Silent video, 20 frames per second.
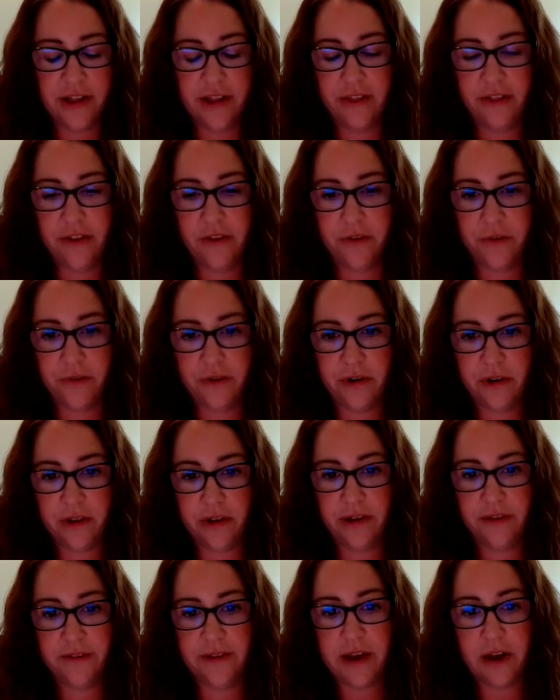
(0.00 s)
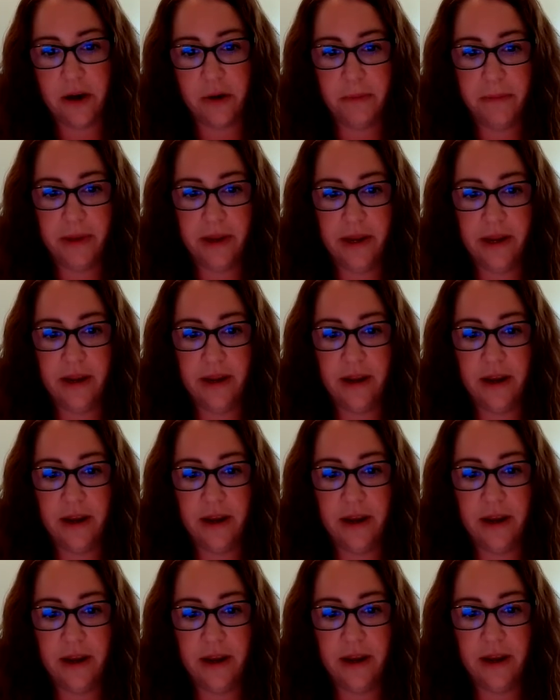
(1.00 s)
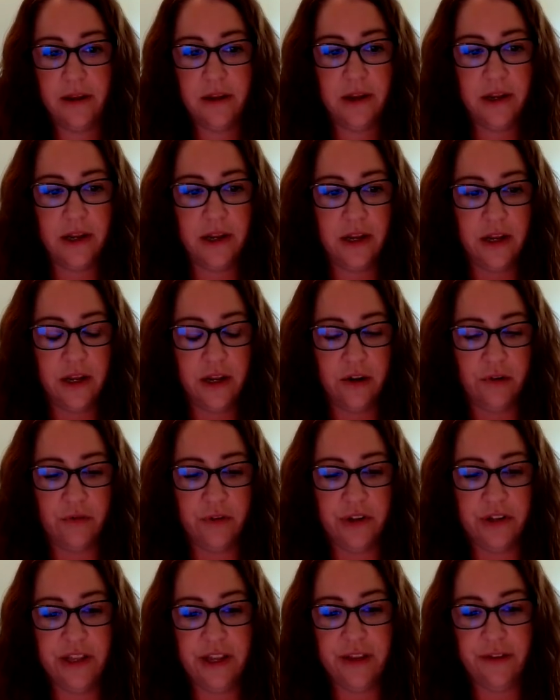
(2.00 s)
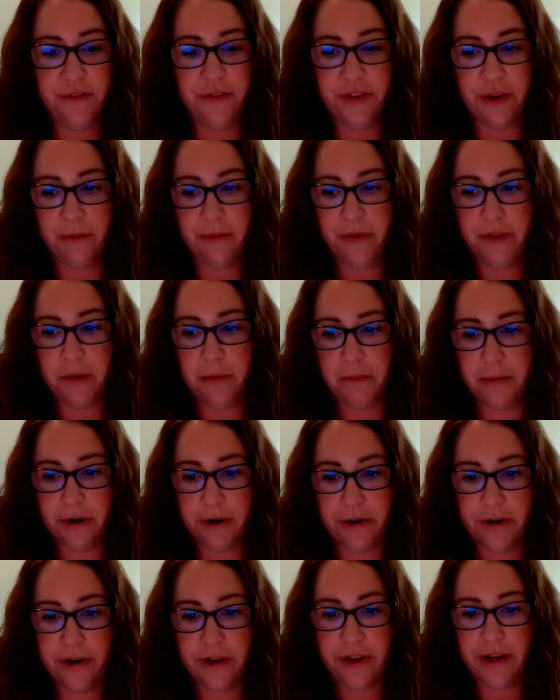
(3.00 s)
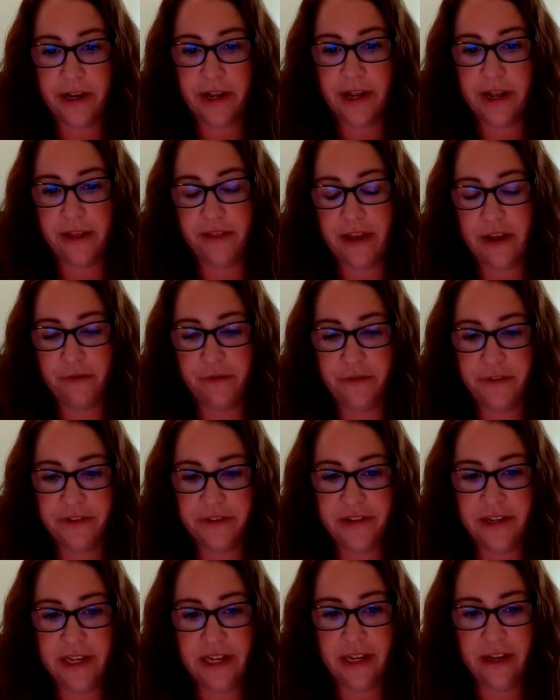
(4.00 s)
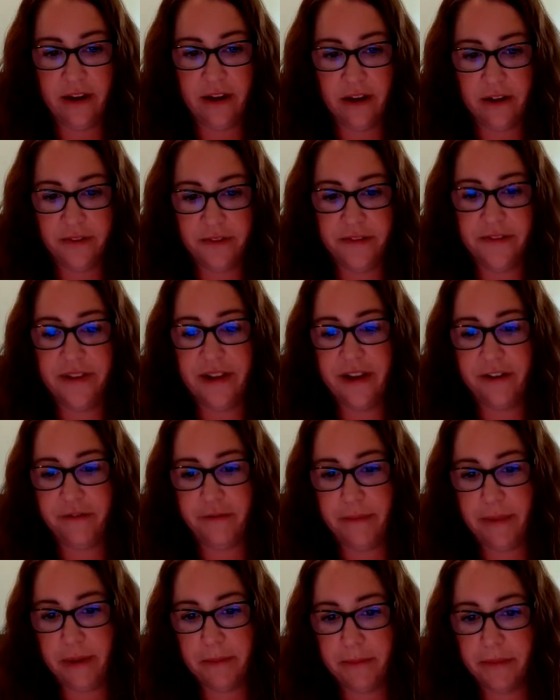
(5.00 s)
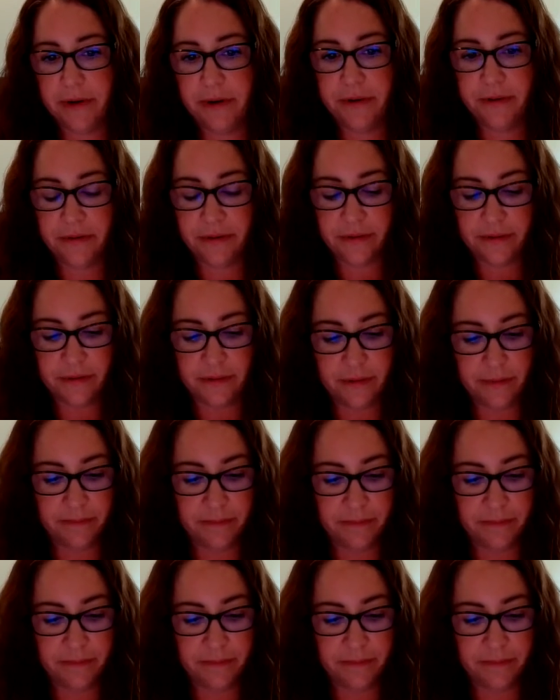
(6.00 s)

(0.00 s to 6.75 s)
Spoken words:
And this really is helping relieve some of the burden and that fatigue on staff members.